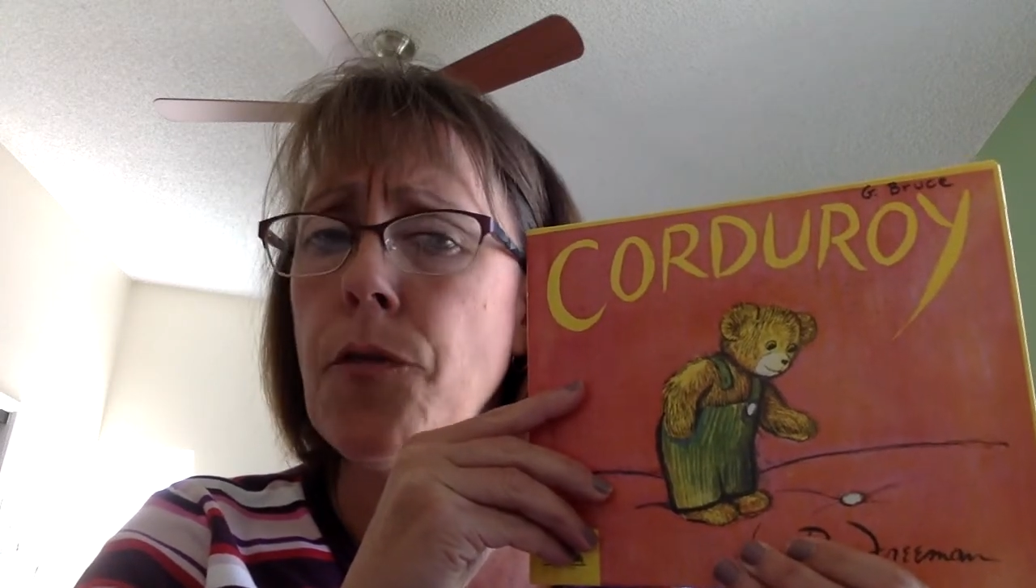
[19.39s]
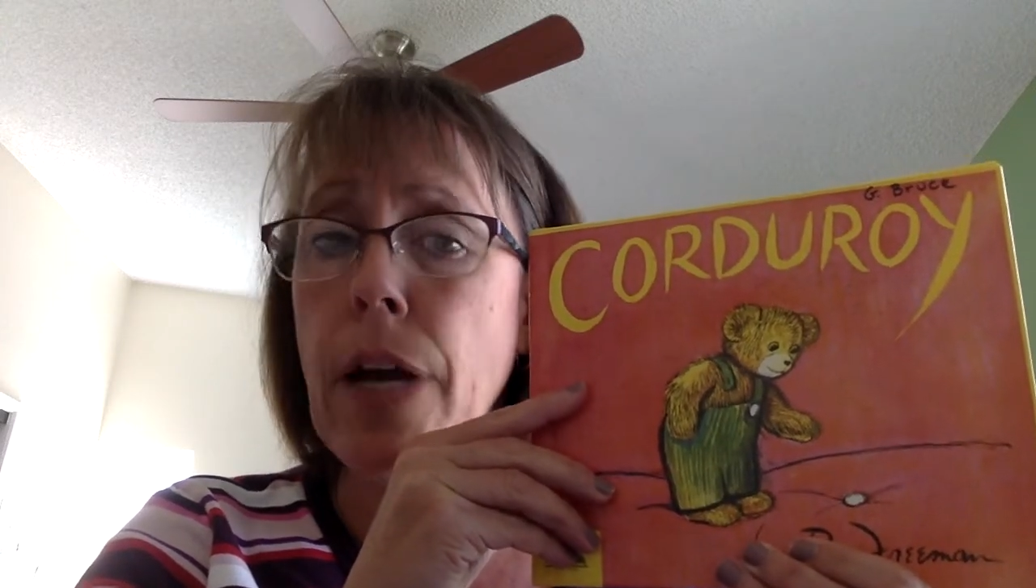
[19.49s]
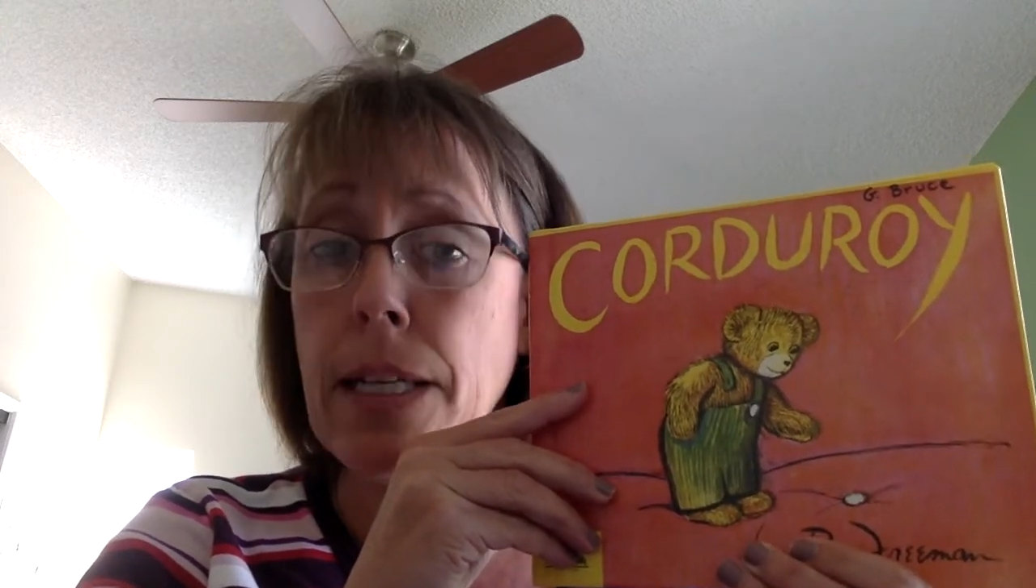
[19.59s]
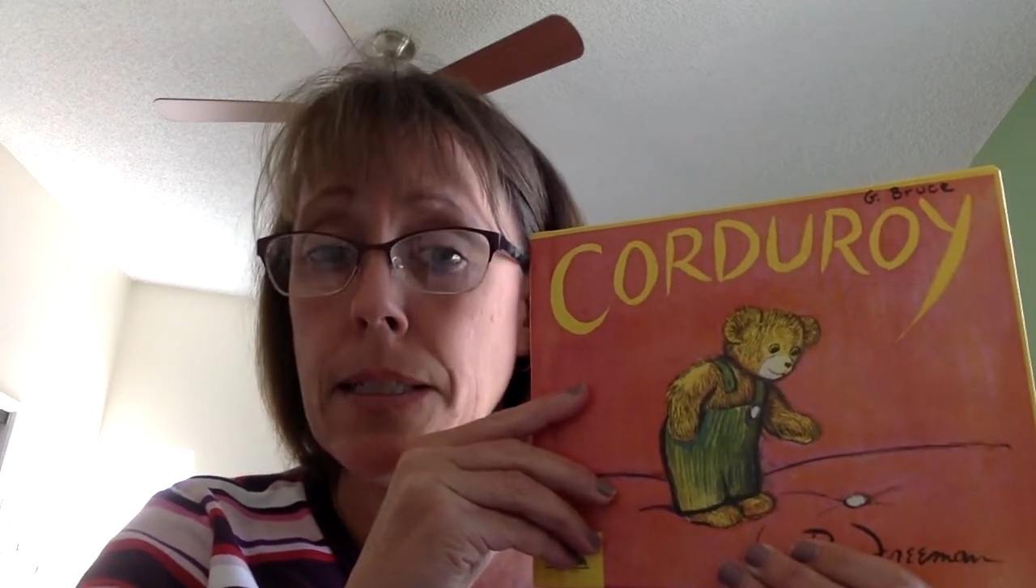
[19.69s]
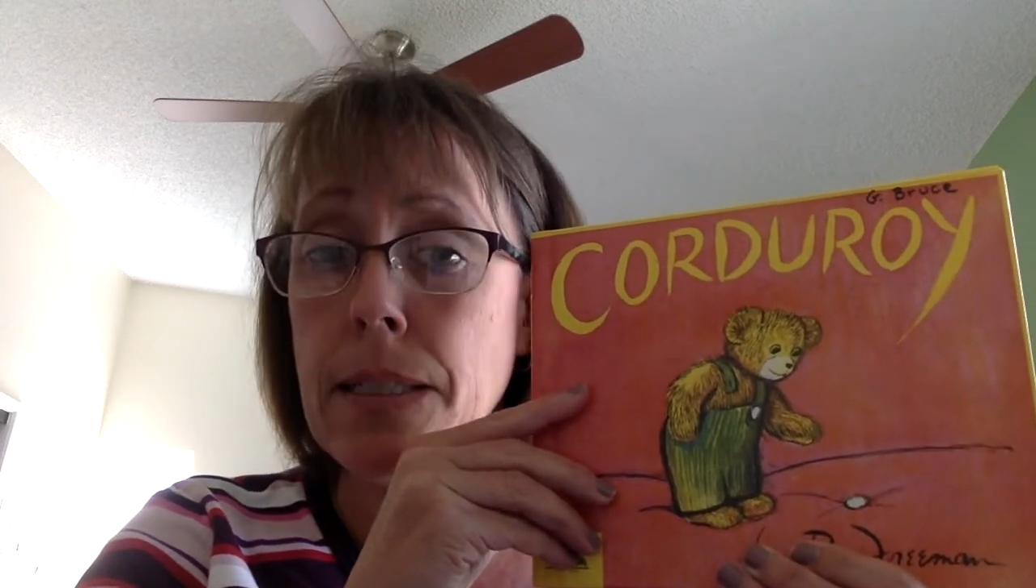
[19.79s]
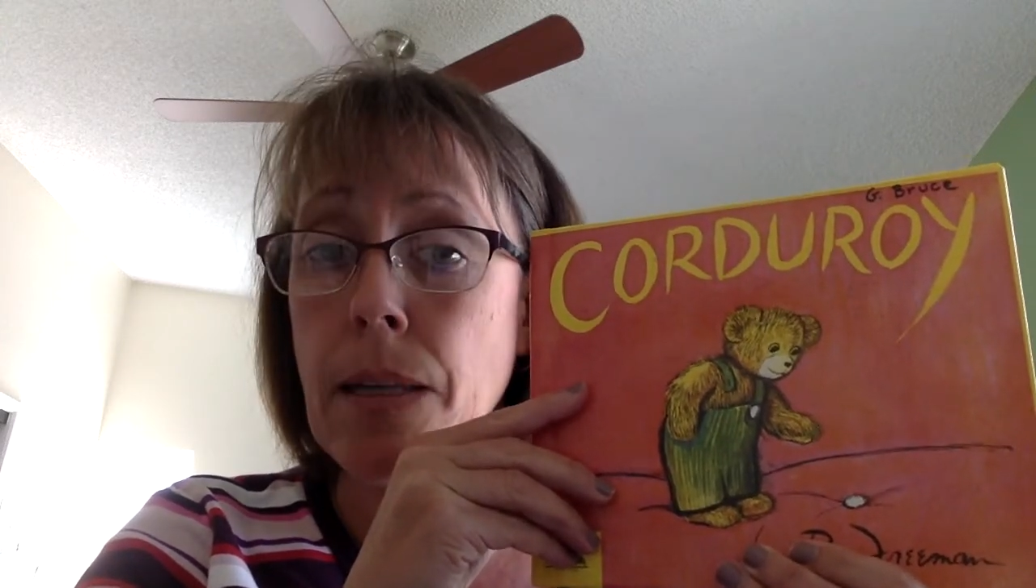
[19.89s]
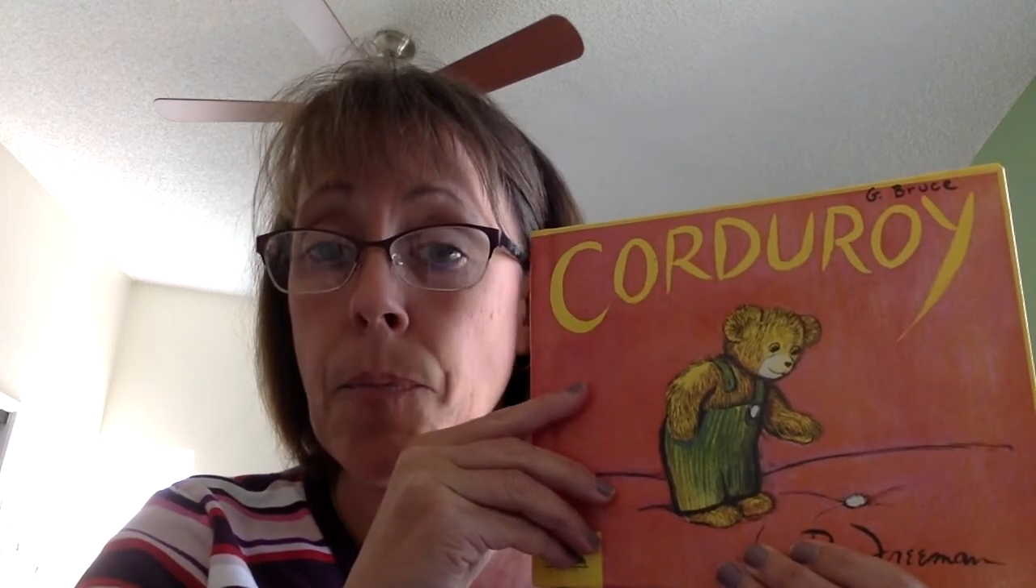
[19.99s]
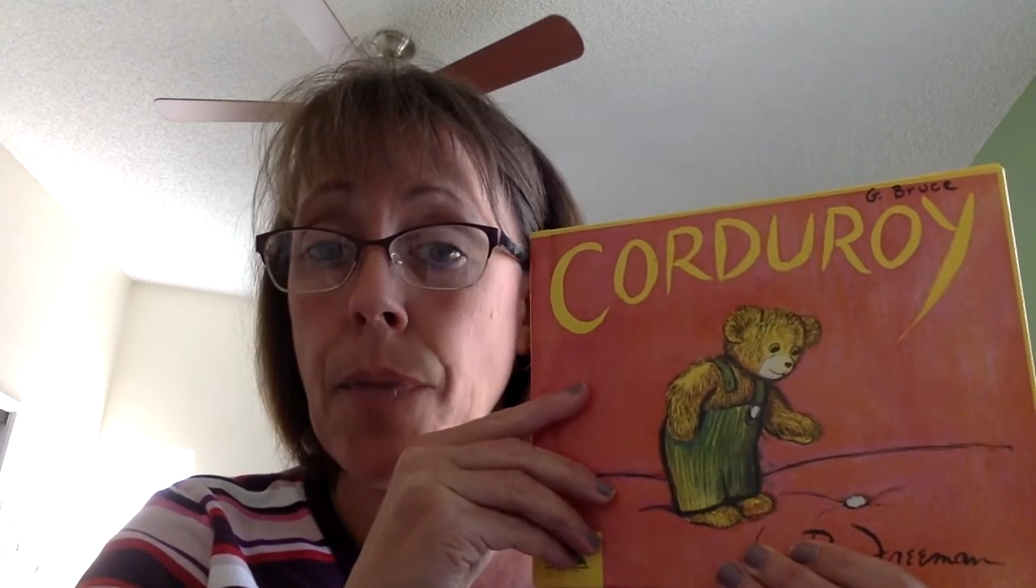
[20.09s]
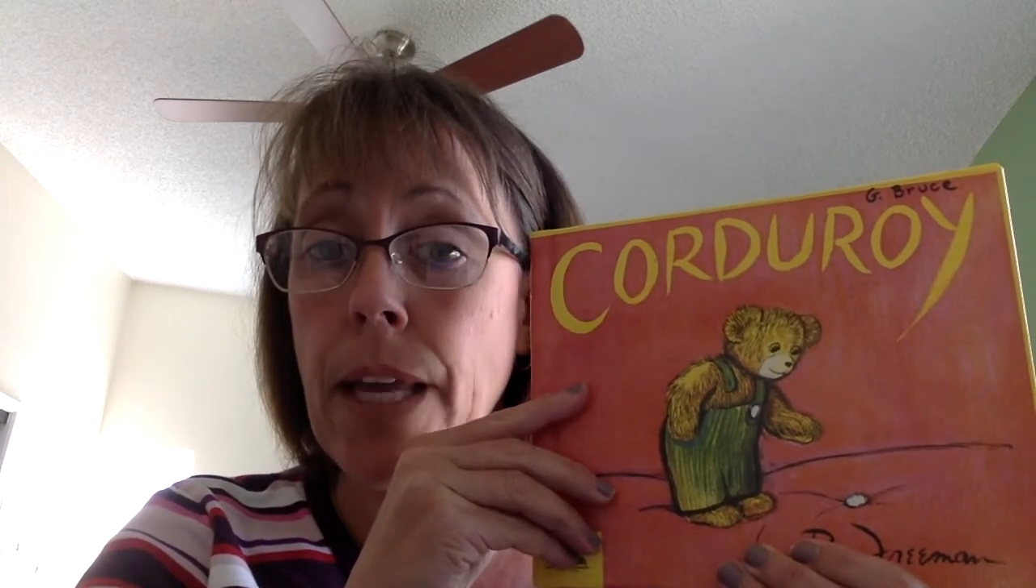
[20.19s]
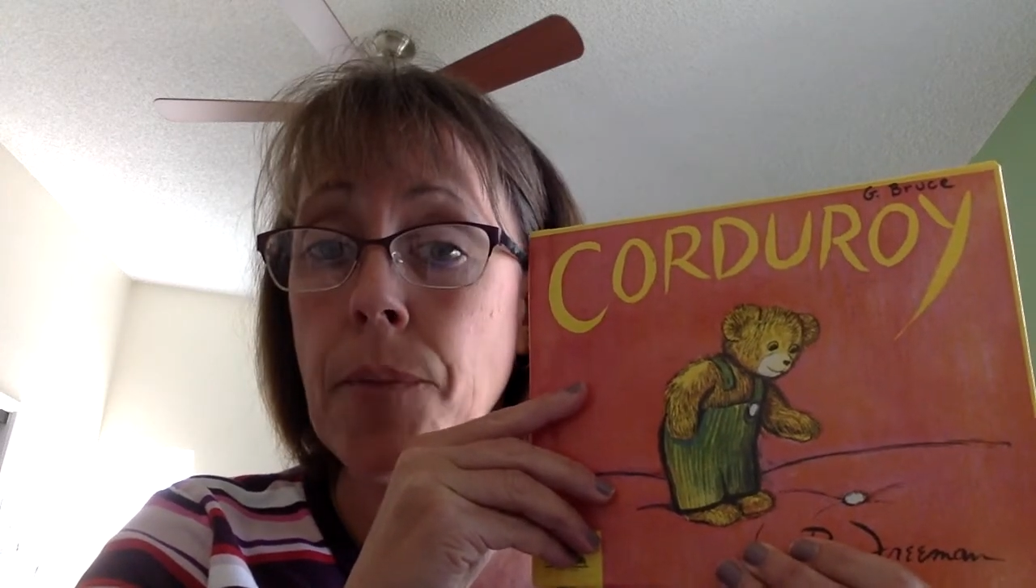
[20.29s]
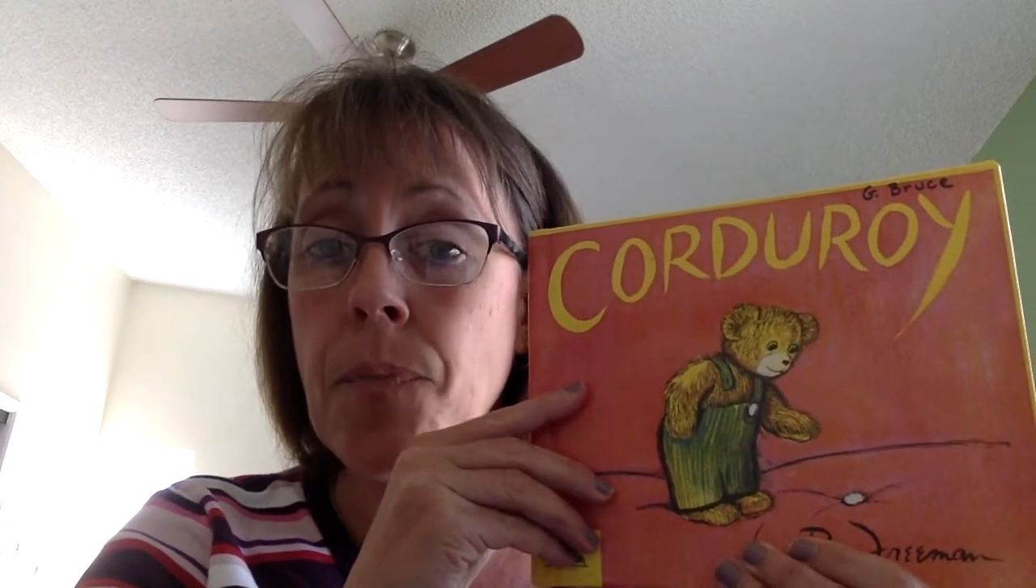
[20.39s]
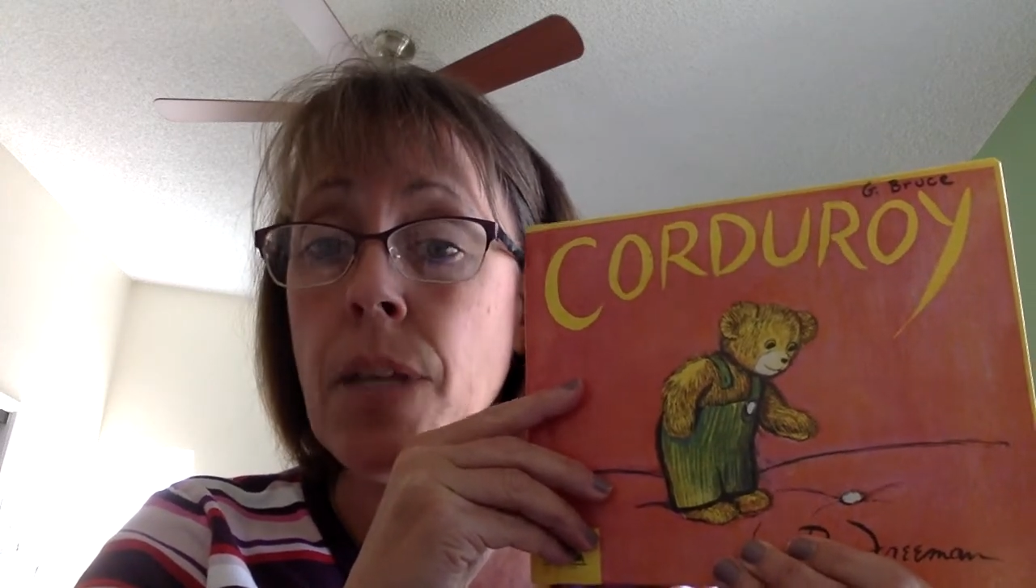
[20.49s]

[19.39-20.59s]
find something.